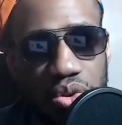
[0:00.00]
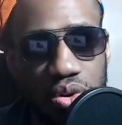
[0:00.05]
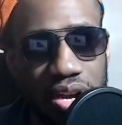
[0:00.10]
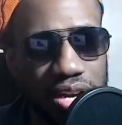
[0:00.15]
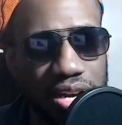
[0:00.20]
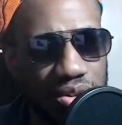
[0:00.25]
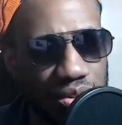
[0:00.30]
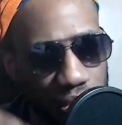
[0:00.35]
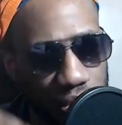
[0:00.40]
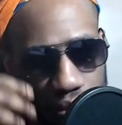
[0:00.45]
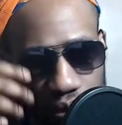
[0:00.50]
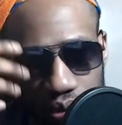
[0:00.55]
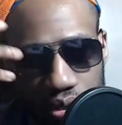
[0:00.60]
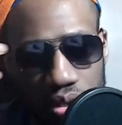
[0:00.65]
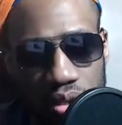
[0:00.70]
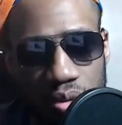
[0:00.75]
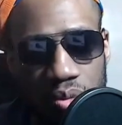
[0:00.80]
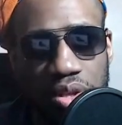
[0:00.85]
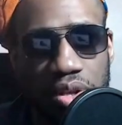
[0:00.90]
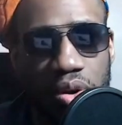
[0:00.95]
regards to the
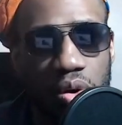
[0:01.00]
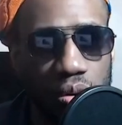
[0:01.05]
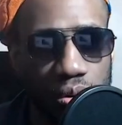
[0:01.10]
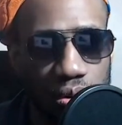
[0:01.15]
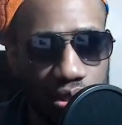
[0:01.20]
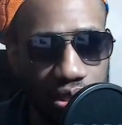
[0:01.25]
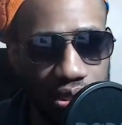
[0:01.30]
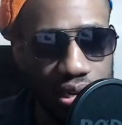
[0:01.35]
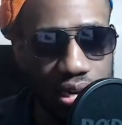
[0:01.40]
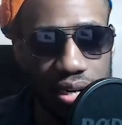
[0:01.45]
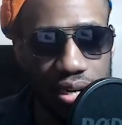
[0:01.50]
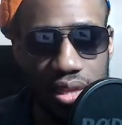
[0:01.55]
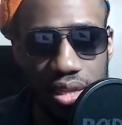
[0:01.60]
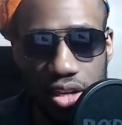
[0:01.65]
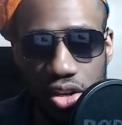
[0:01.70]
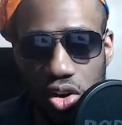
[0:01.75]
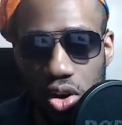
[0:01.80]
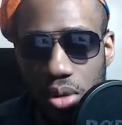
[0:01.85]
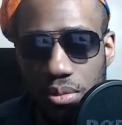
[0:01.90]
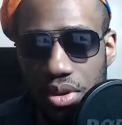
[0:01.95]
with the whole Snyder
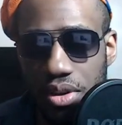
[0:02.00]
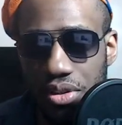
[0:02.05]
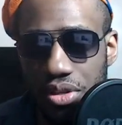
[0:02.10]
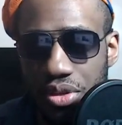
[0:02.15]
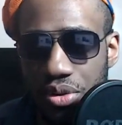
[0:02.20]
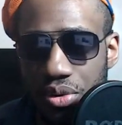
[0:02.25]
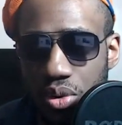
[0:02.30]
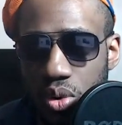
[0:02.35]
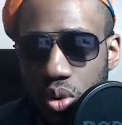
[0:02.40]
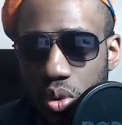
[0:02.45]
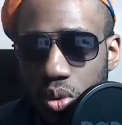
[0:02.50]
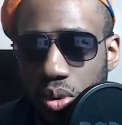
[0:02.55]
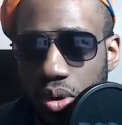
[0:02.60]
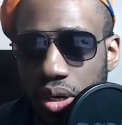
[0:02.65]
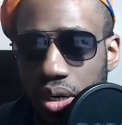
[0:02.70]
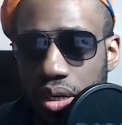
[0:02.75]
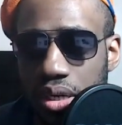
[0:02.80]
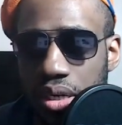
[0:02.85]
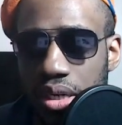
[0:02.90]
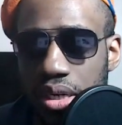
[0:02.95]
thing coming through,
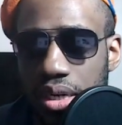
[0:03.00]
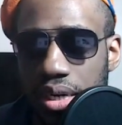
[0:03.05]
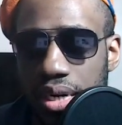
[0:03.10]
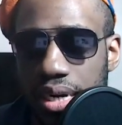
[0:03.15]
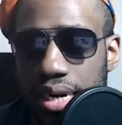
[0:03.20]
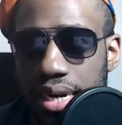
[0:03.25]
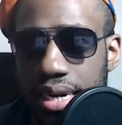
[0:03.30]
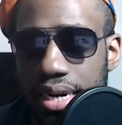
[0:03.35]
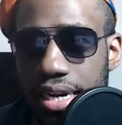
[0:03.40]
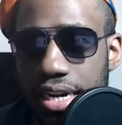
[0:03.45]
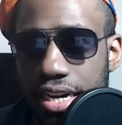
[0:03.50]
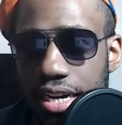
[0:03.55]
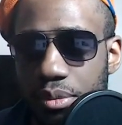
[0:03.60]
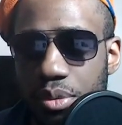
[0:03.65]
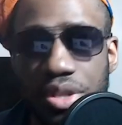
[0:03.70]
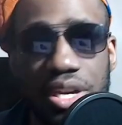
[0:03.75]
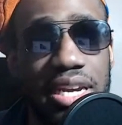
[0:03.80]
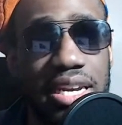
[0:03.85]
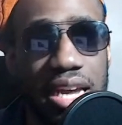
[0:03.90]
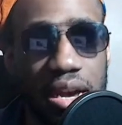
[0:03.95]
uh, with
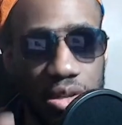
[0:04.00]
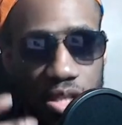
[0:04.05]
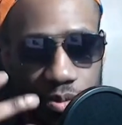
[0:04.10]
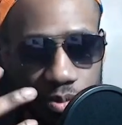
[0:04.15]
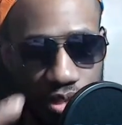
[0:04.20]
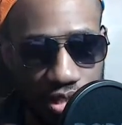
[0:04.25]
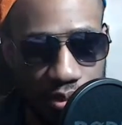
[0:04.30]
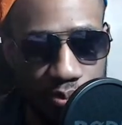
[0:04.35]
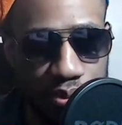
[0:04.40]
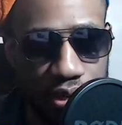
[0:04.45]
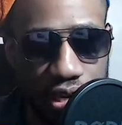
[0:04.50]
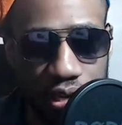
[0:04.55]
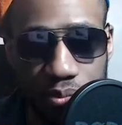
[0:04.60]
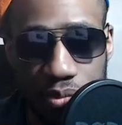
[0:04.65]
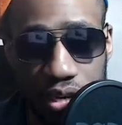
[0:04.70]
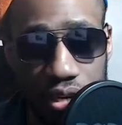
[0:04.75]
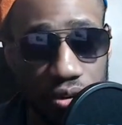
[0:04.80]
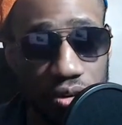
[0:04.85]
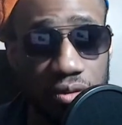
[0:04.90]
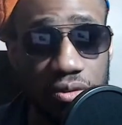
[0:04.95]
the announcements being
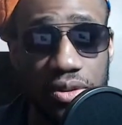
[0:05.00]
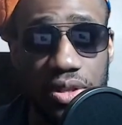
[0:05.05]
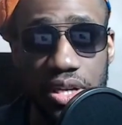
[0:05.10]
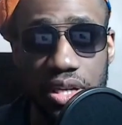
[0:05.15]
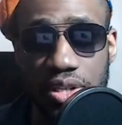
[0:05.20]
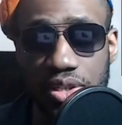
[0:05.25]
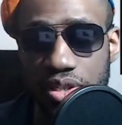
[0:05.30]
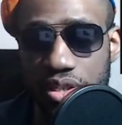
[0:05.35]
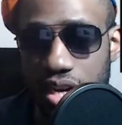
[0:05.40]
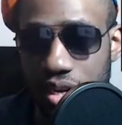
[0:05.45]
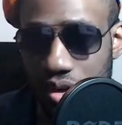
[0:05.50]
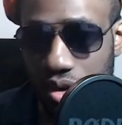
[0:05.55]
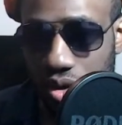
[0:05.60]
made of the Snyder